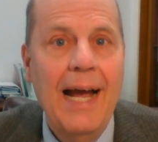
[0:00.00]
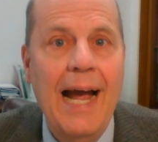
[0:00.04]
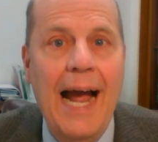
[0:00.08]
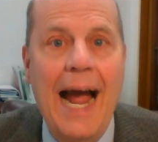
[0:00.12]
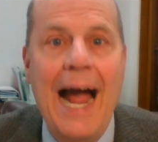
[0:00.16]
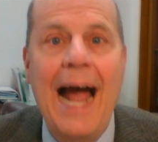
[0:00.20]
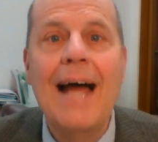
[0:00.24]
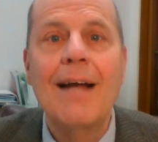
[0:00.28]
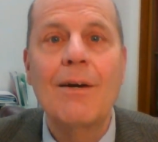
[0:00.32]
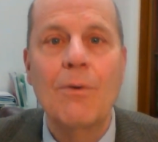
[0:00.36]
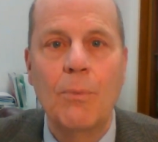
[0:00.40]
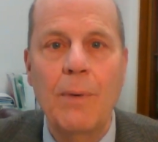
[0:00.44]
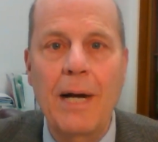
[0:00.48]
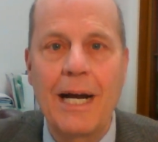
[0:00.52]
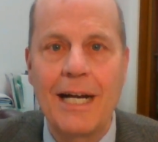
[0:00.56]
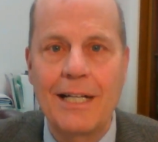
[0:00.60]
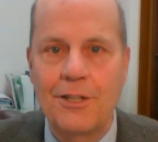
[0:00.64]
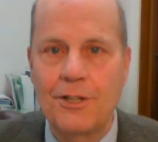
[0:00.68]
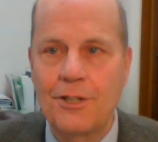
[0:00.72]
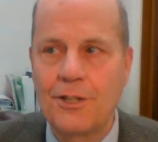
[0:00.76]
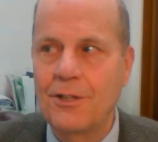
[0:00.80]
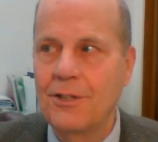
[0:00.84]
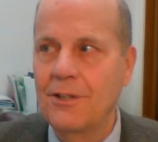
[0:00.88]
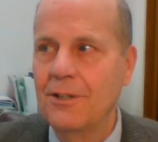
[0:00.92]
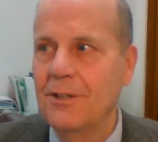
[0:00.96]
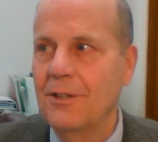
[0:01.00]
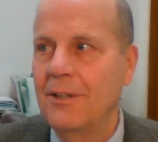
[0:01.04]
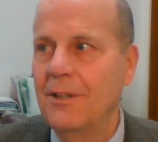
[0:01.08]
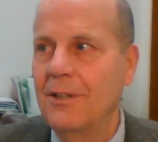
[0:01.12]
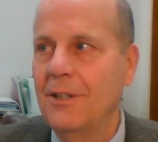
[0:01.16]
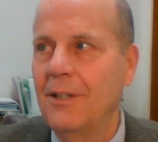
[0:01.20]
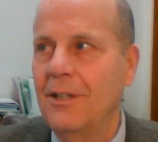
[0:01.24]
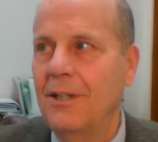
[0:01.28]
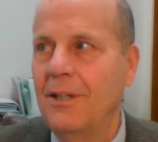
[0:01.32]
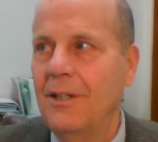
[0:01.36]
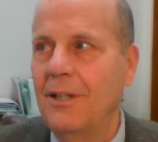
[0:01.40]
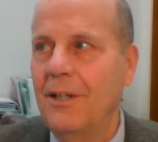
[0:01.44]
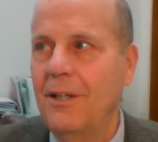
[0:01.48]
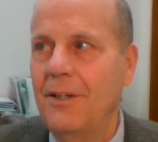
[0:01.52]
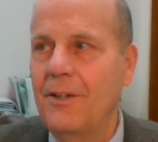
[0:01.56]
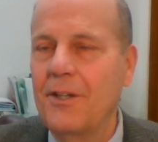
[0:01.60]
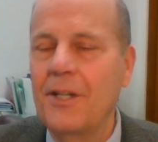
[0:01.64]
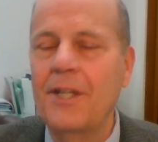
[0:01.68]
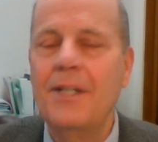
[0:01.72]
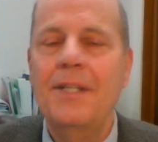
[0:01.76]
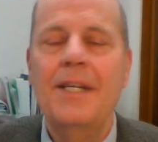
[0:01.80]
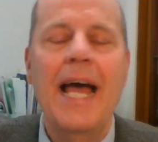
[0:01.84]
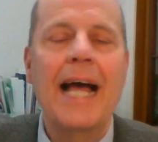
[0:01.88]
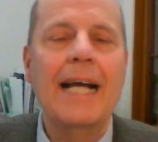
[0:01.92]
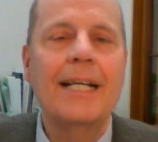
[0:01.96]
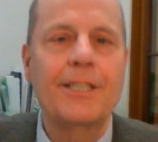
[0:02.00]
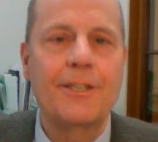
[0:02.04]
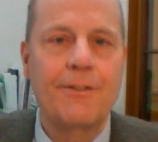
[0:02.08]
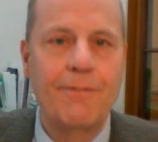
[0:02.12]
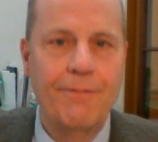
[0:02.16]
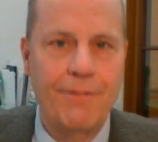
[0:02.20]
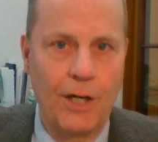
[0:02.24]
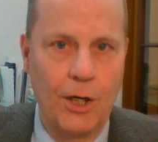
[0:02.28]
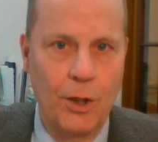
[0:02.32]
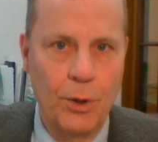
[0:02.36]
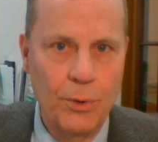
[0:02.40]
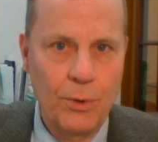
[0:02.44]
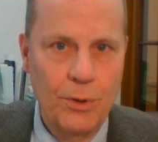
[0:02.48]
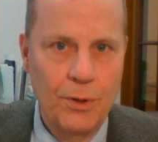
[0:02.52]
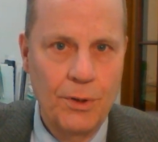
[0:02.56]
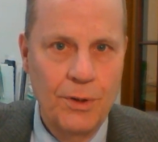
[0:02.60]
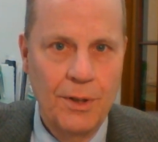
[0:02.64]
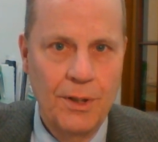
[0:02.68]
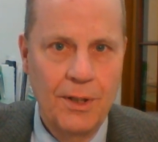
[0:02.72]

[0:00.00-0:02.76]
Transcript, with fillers: at which the next vote